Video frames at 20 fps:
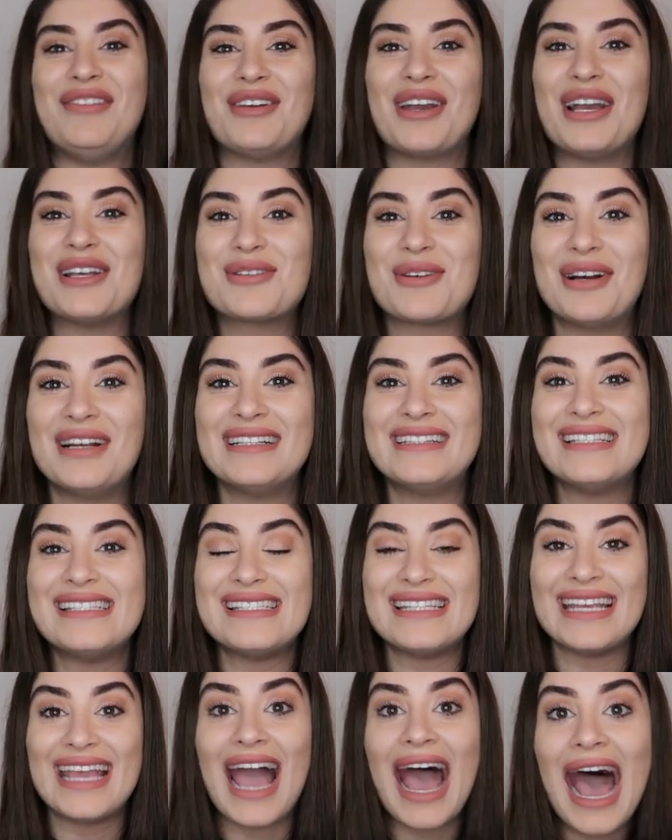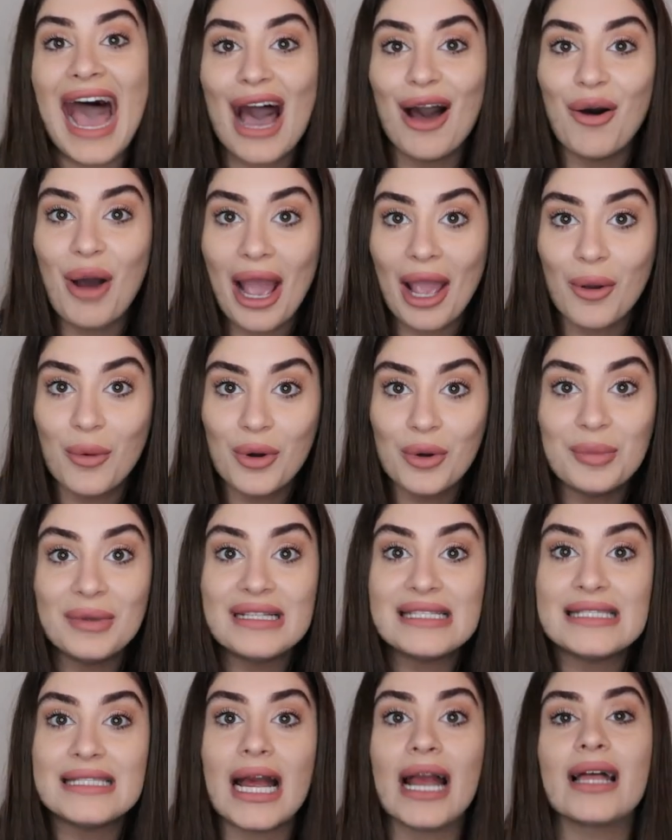if you guys wanted to see how I will
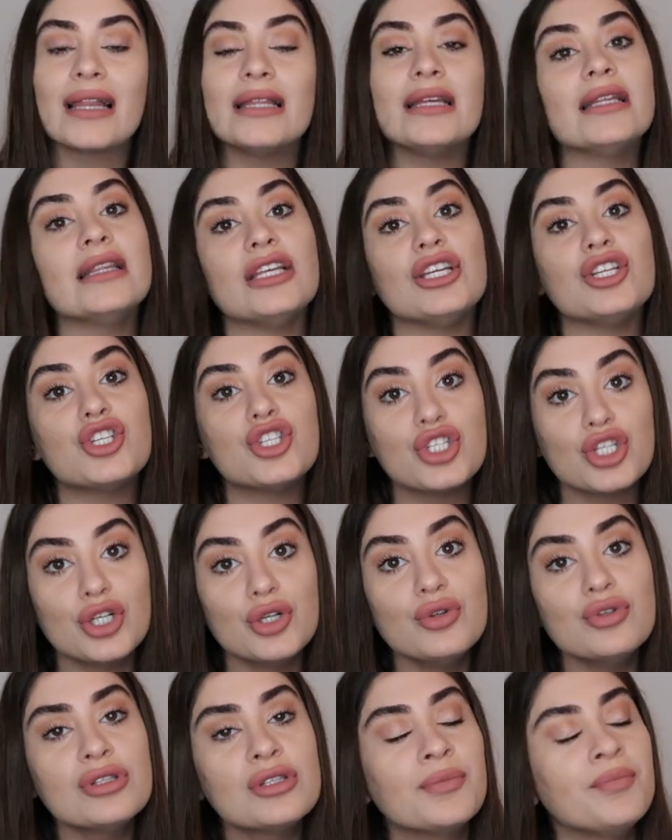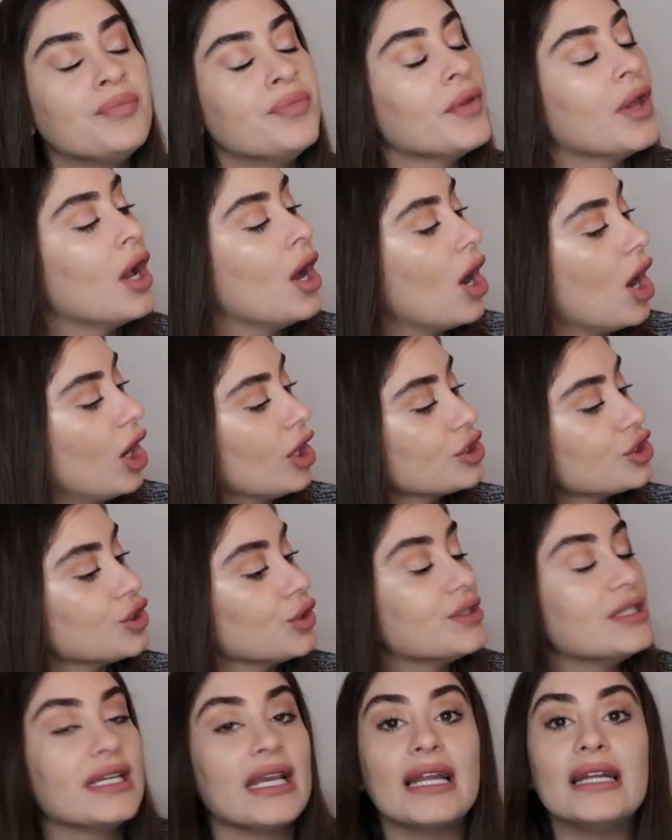be styling these shoes,
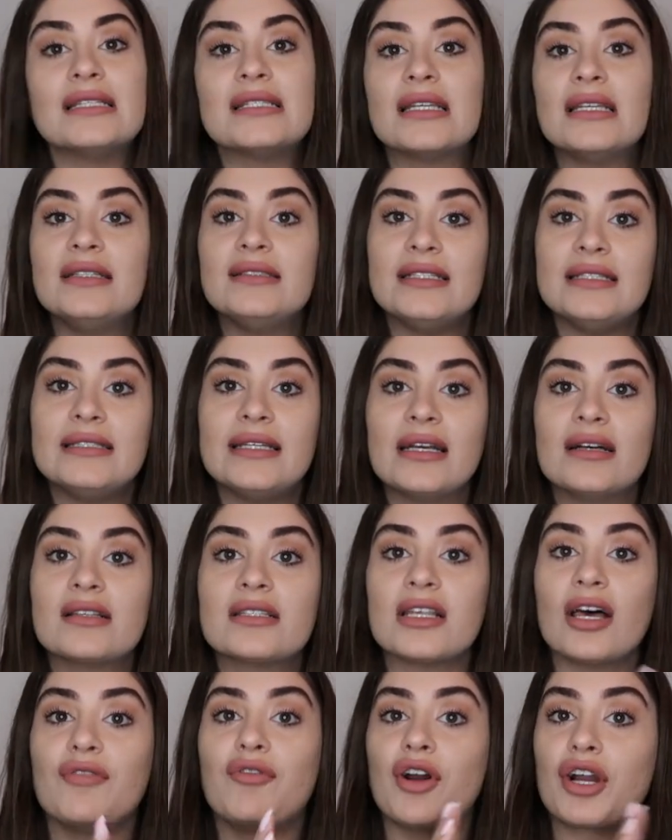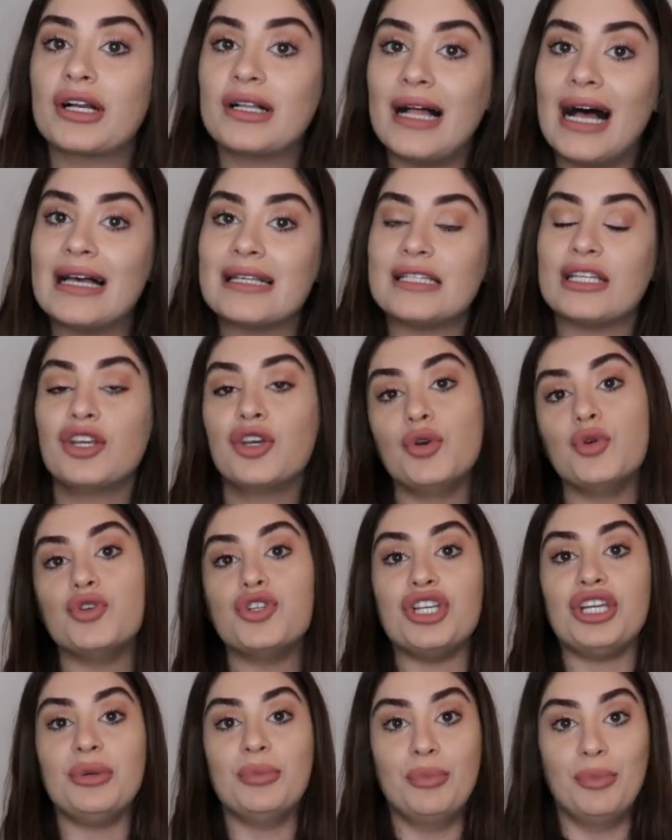also to get into the details of our classic
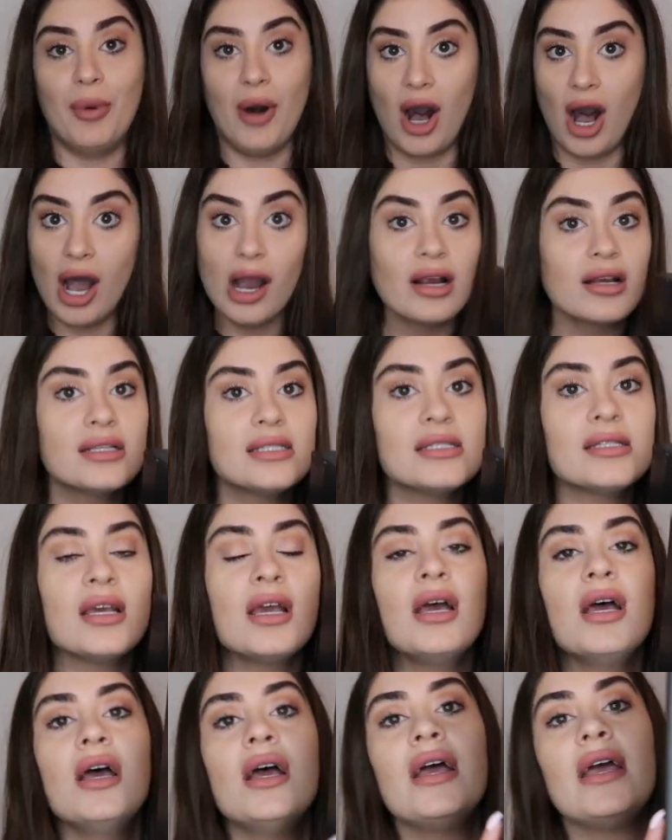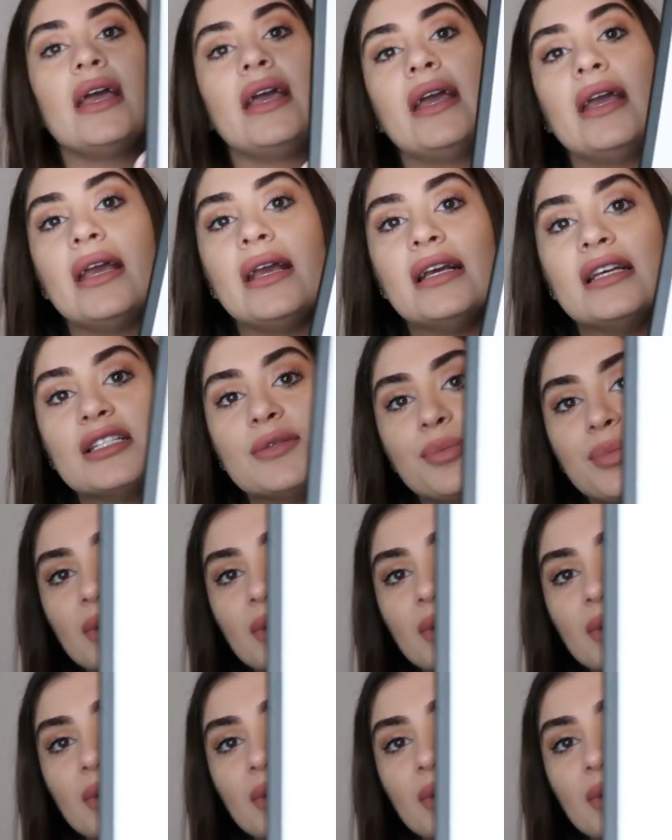Gucci box, it is